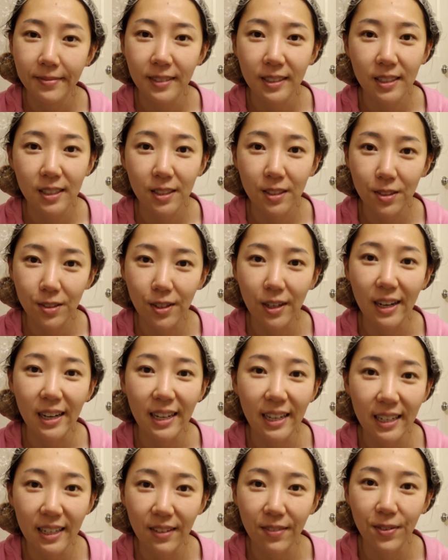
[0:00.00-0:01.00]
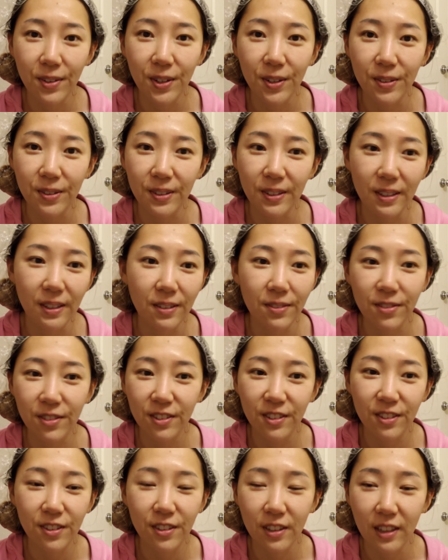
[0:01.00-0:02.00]
So try it if
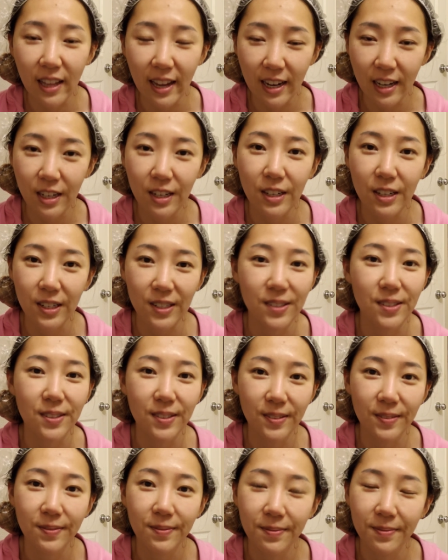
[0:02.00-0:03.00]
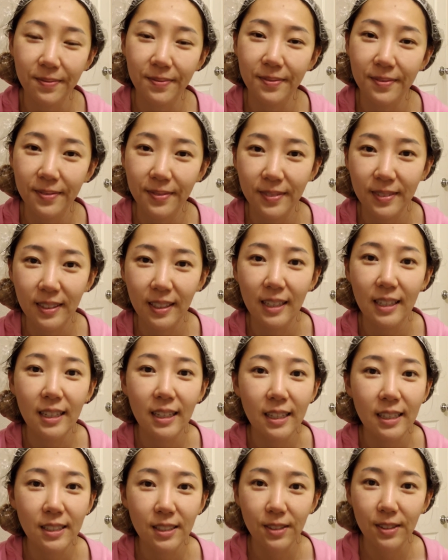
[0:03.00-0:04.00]
you'd like to.
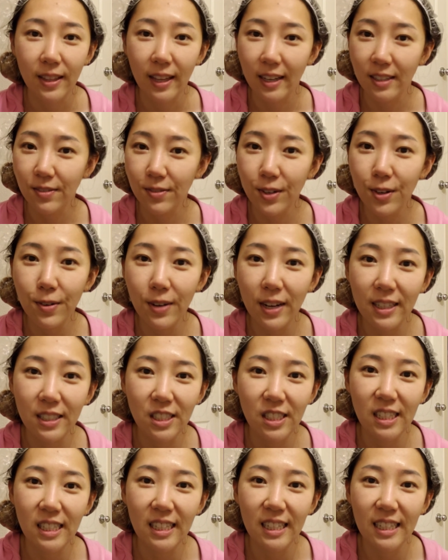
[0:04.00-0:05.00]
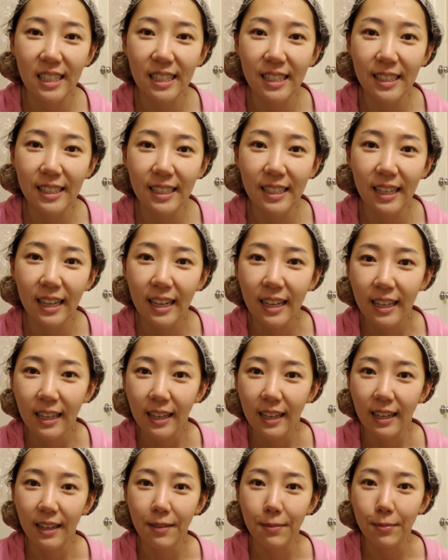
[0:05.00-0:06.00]
So thanks for watching,
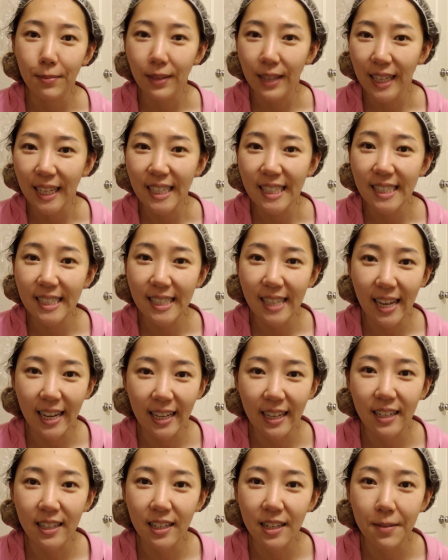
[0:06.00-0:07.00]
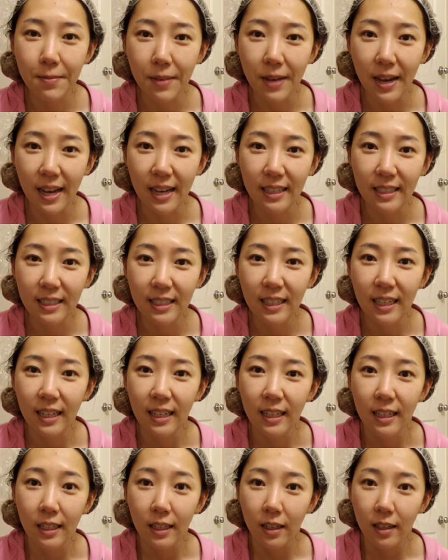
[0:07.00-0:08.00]
and please like and comment
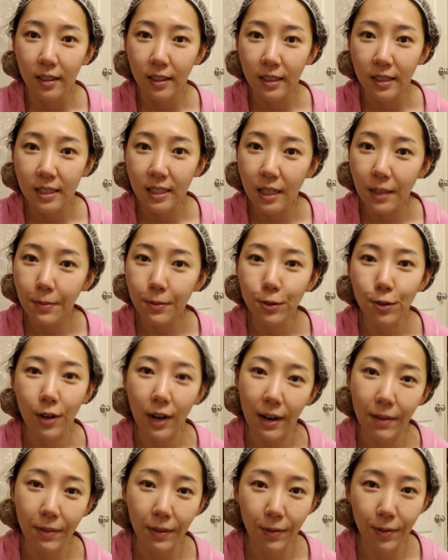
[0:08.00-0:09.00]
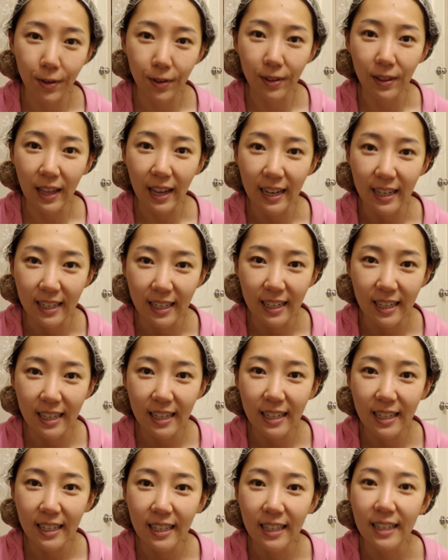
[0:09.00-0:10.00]
and subscribe if you liked
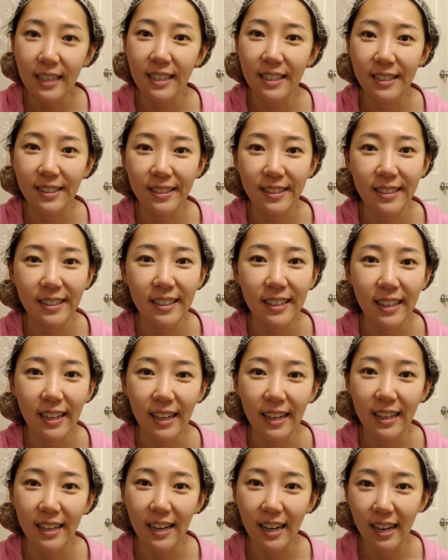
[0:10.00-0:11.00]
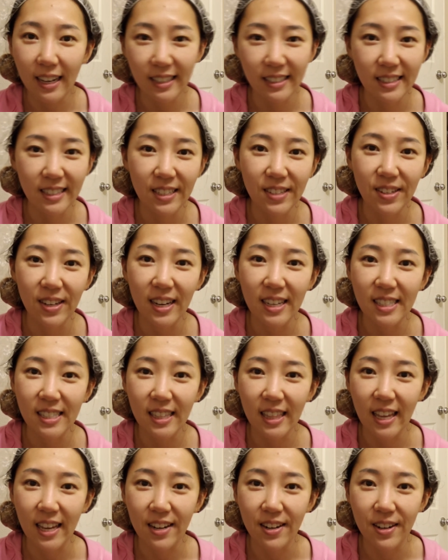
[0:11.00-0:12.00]
it, and I'll see you guys
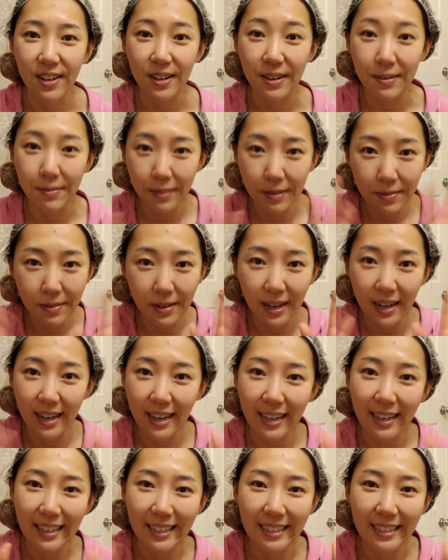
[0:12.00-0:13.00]
later. Bye bye.